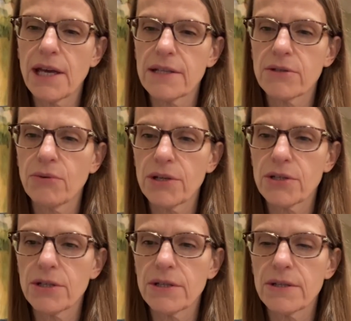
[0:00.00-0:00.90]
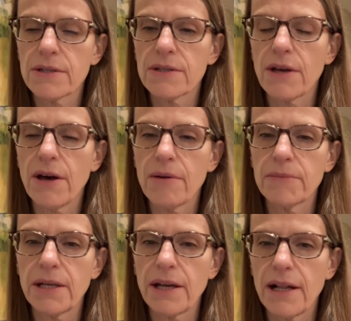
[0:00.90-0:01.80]
asked questions
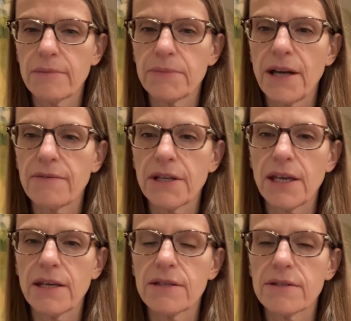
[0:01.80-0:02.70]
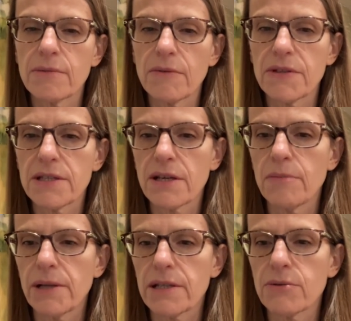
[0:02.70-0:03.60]
that help navigate some of these
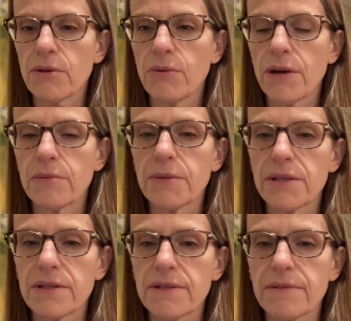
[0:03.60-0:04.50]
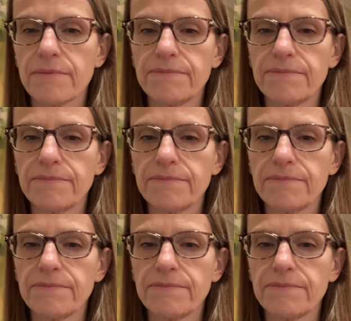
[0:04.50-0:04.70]
complex requirements.